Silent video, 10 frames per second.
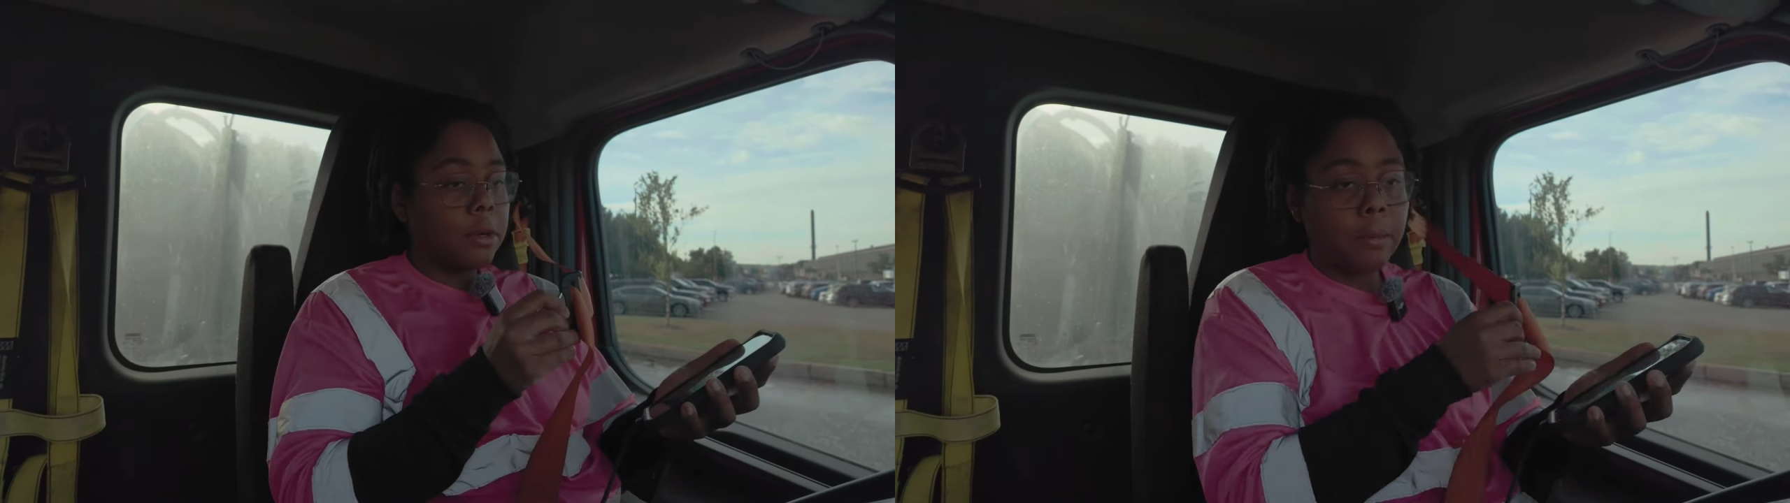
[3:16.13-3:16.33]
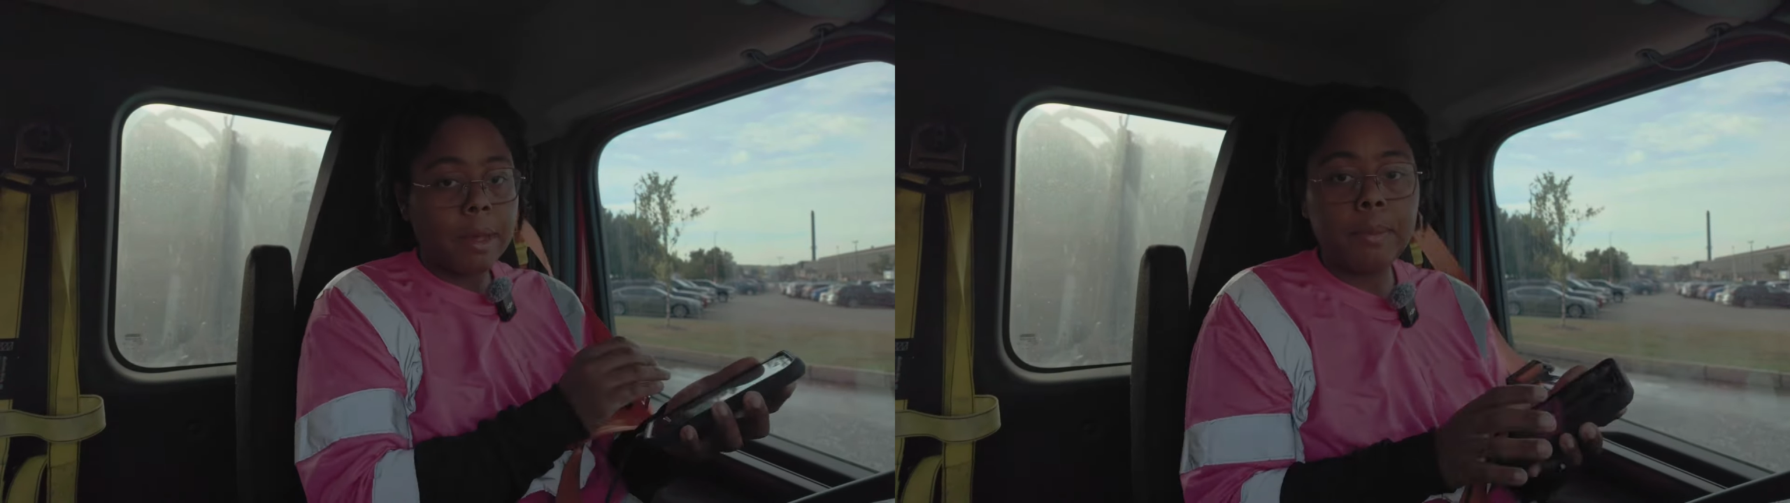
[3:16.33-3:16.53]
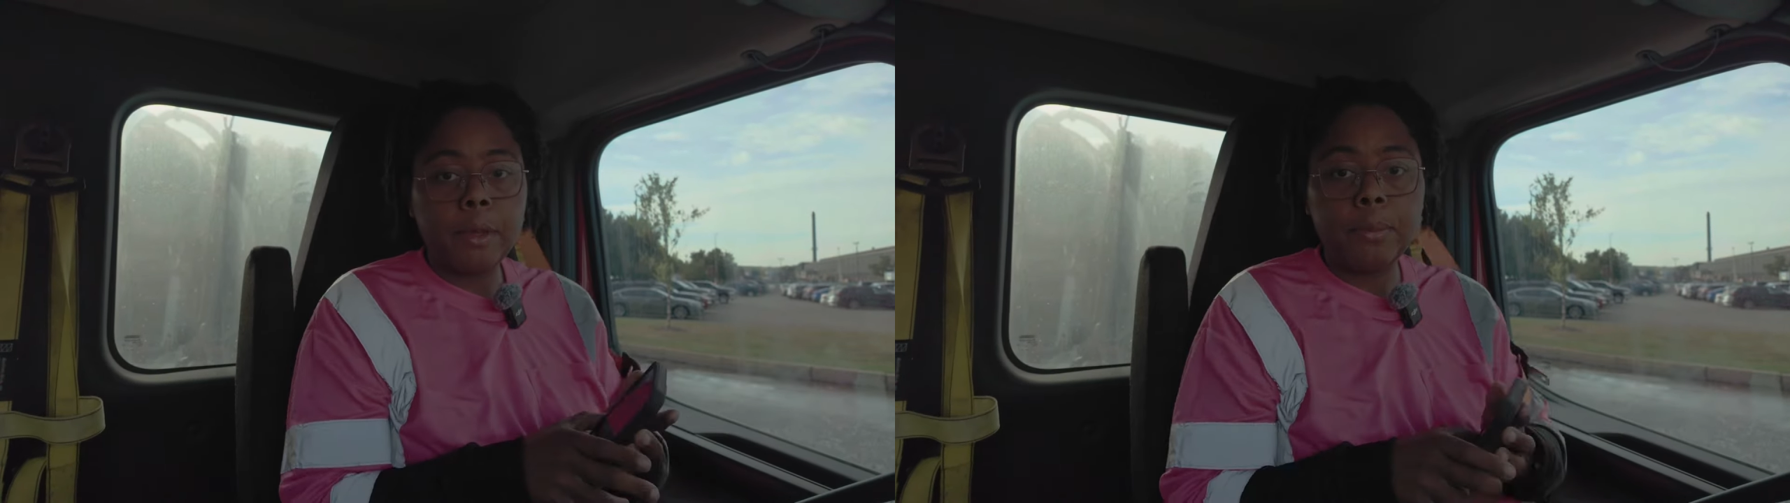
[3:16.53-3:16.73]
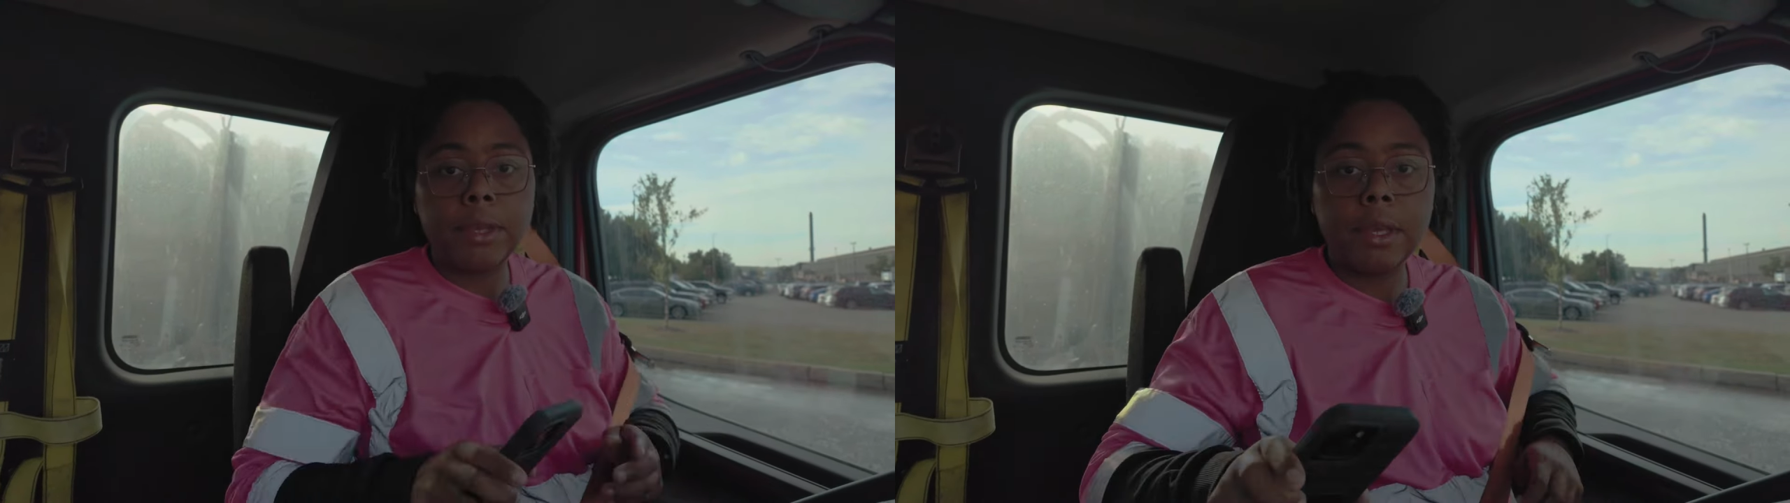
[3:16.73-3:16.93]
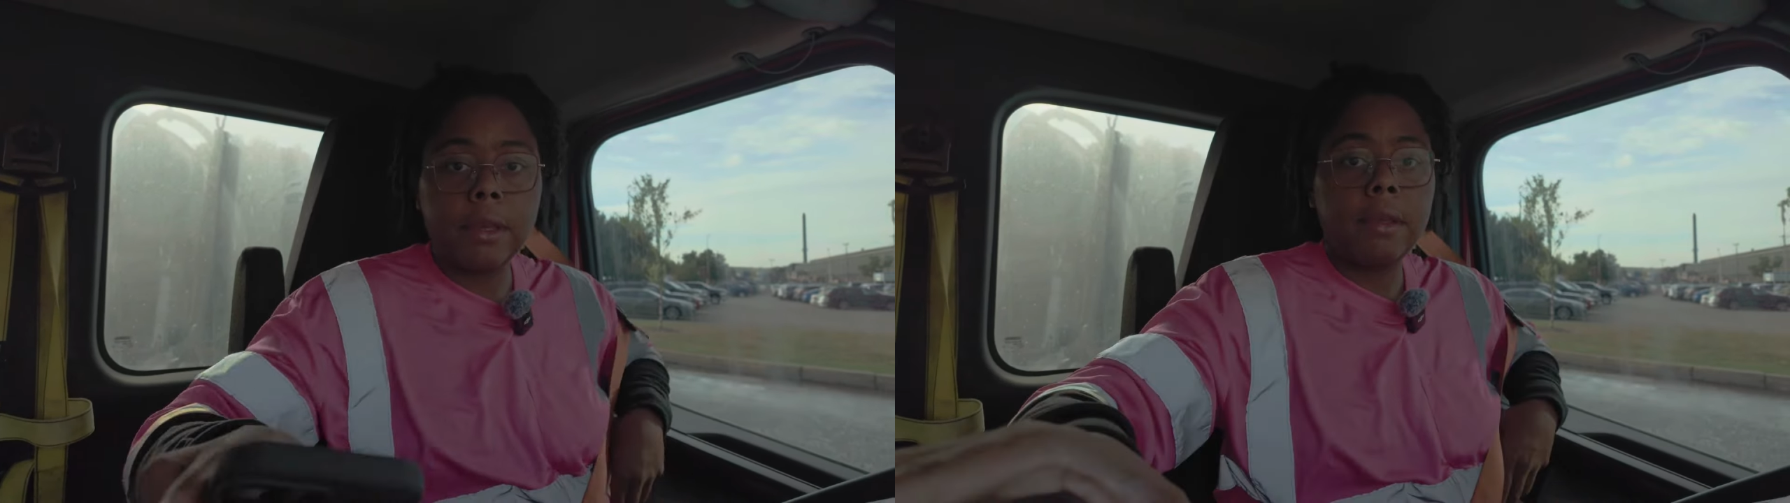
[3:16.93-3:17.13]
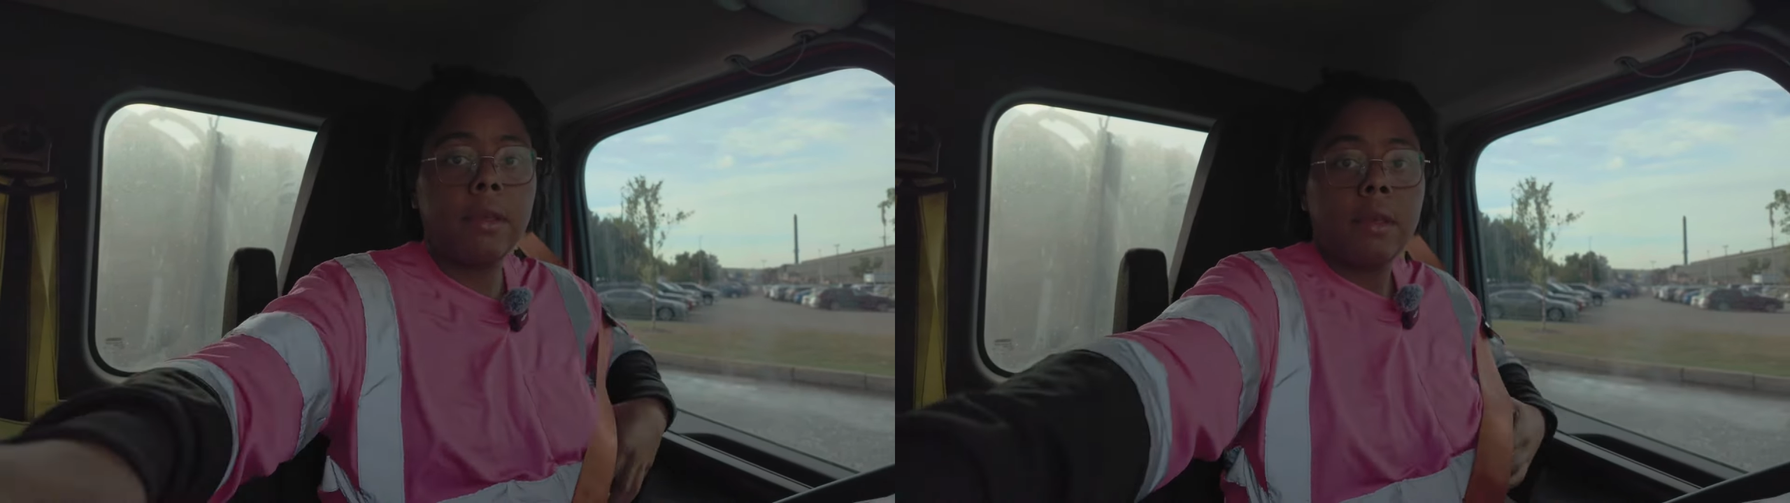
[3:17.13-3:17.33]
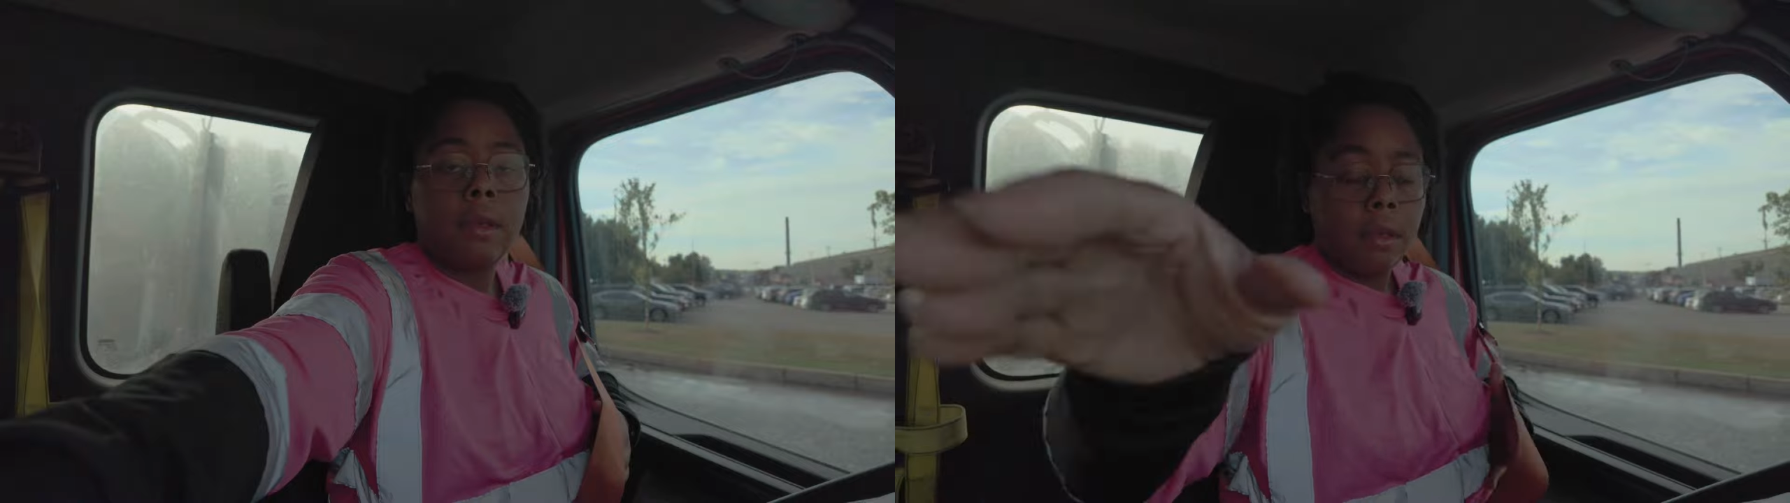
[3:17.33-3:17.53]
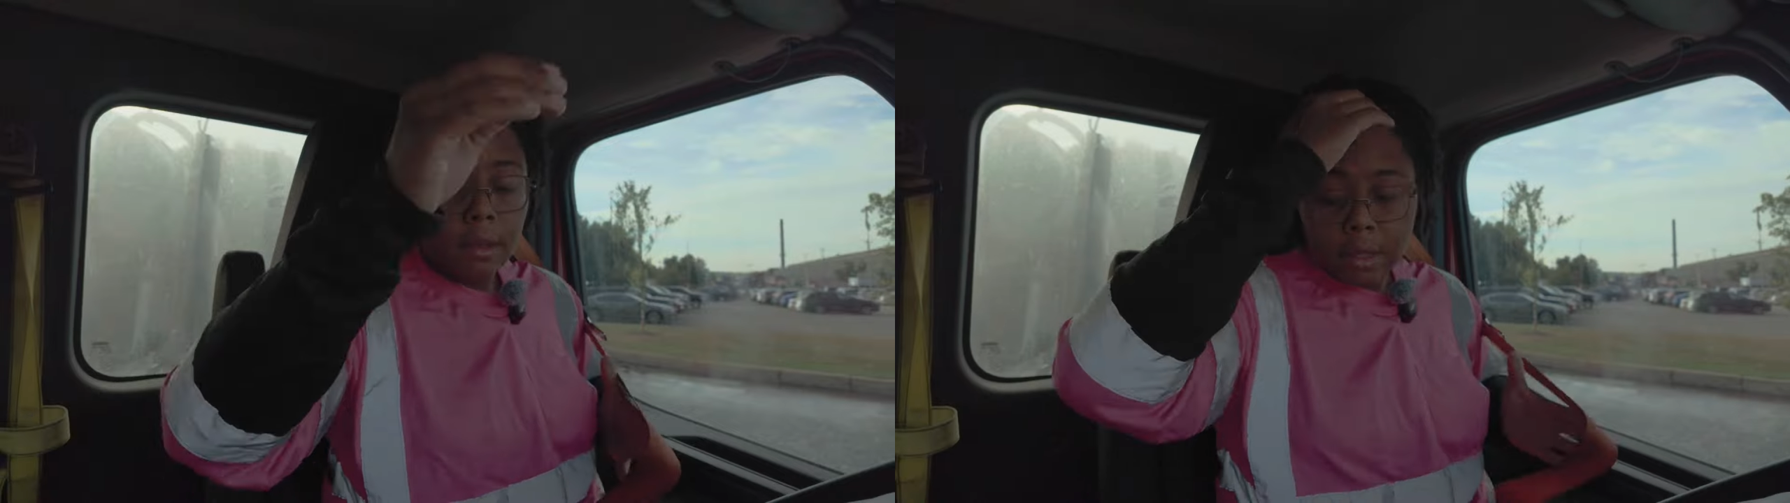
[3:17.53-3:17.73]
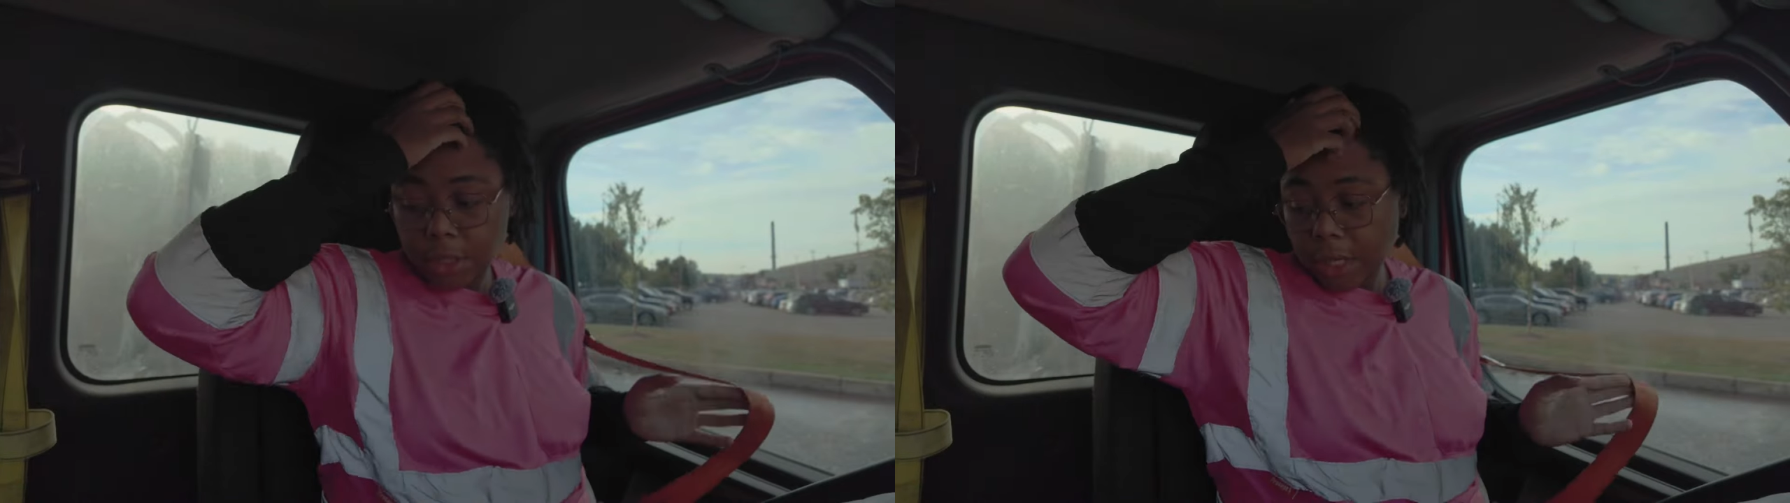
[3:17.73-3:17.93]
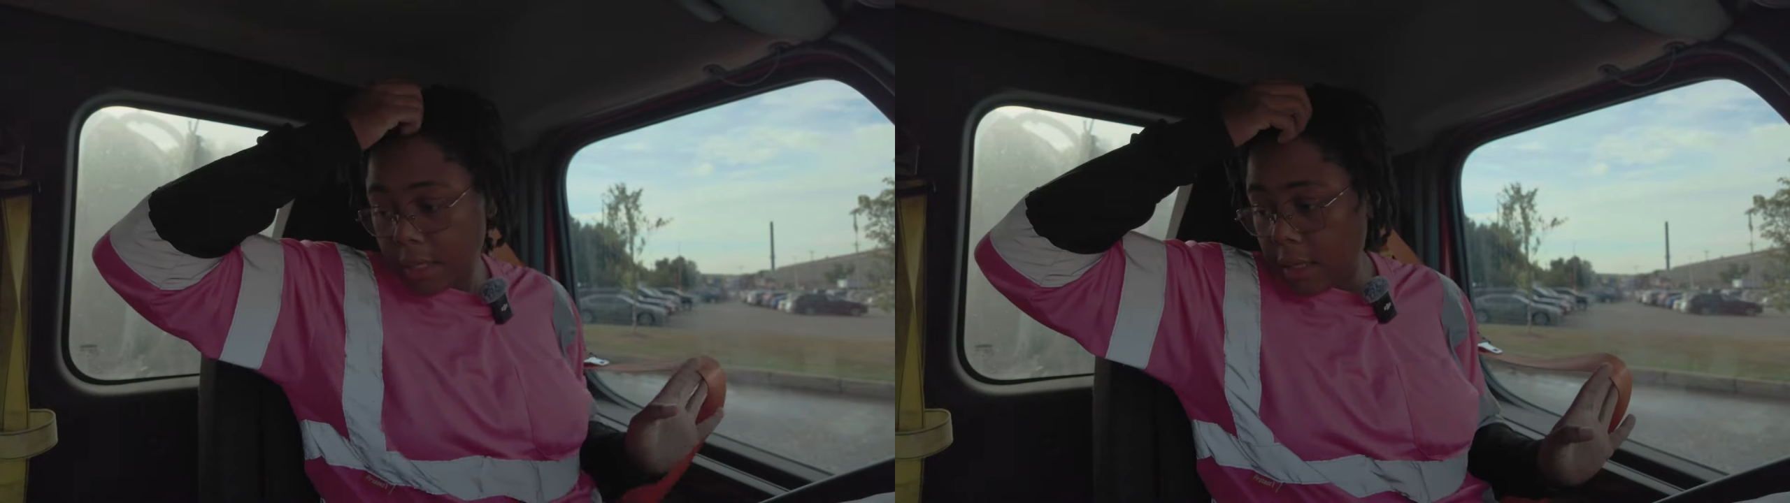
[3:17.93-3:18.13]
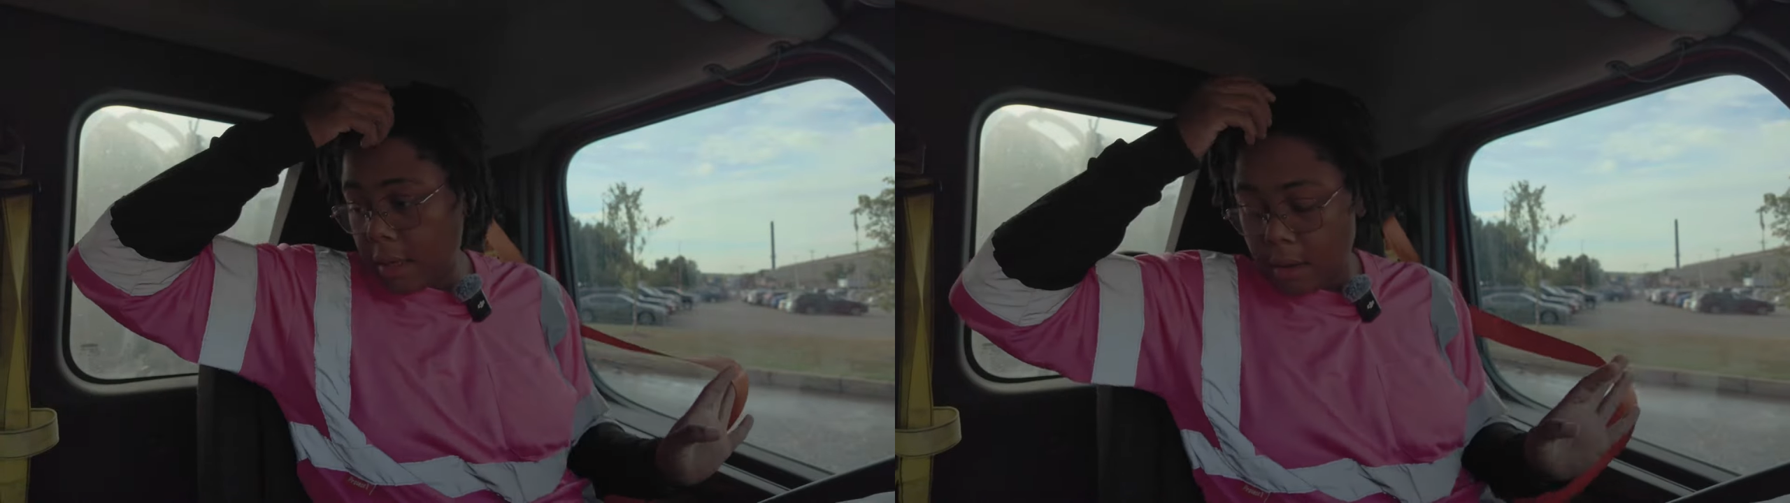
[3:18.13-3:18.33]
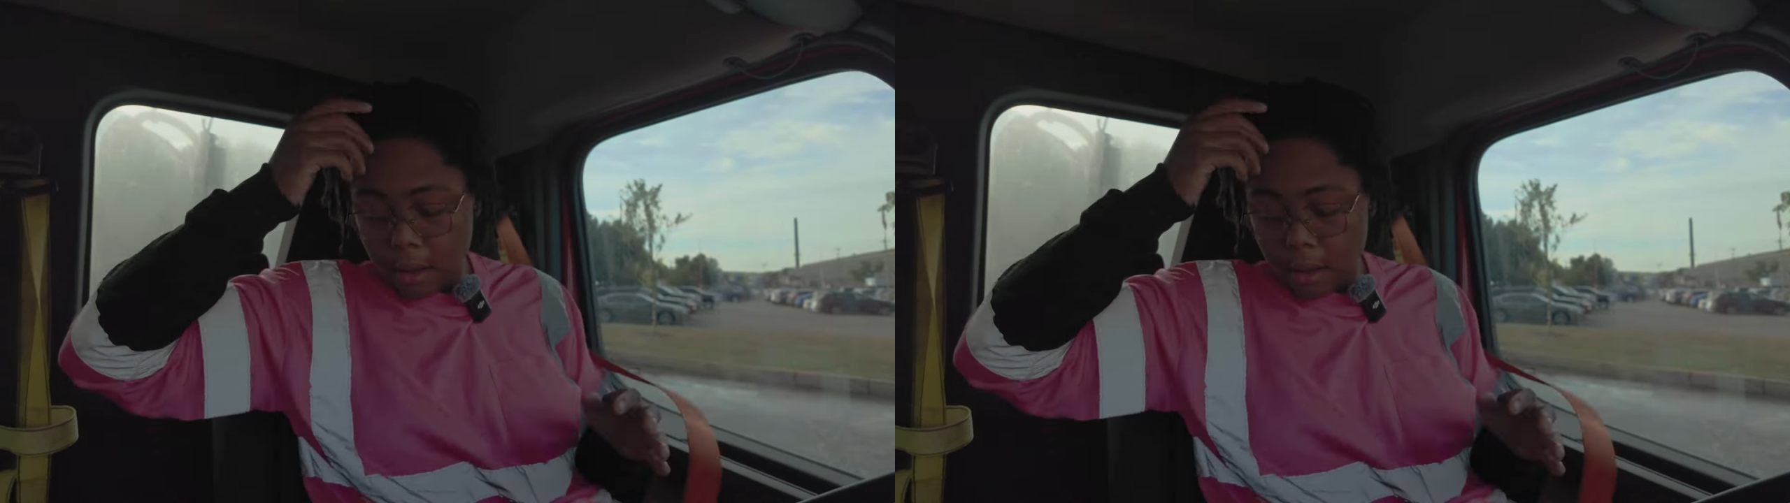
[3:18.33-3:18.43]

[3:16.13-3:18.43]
put on my PPE and check in.